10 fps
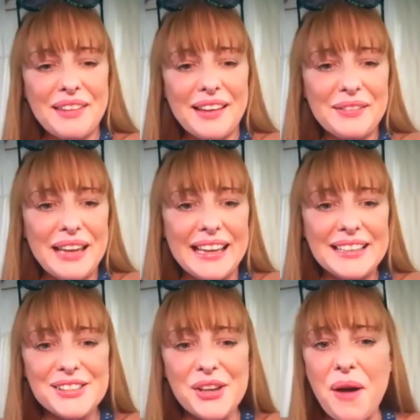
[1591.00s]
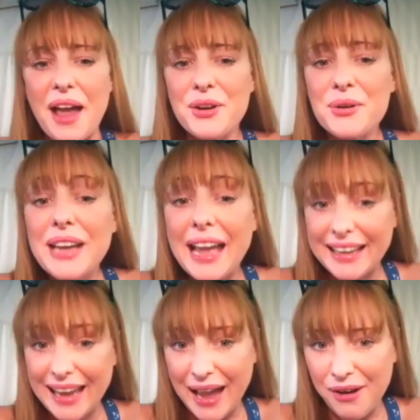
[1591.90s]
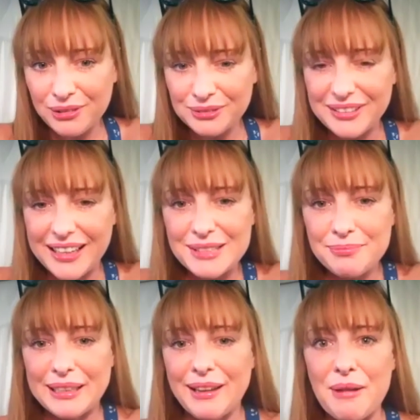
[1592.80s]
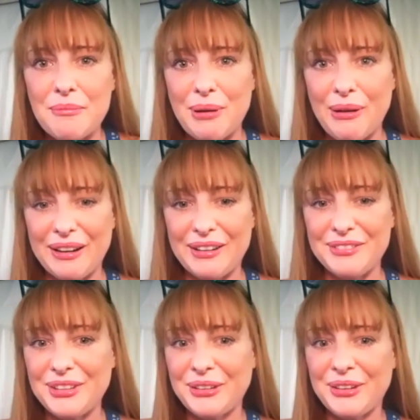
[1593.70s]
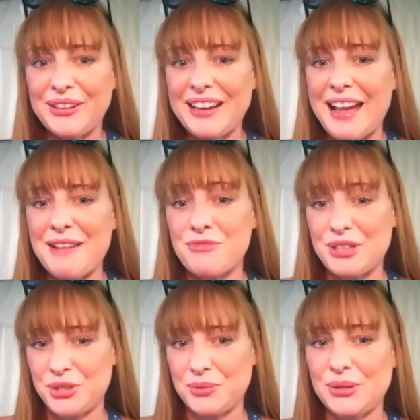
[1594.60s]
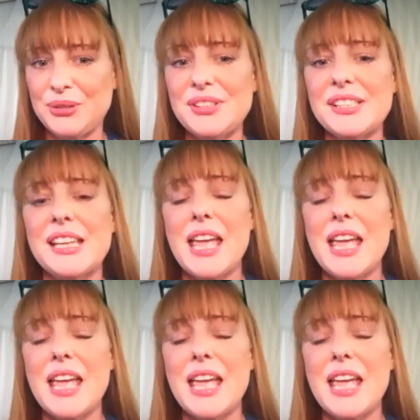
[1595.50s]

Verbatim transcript: Okay, so I know cacao has become part of your rituals.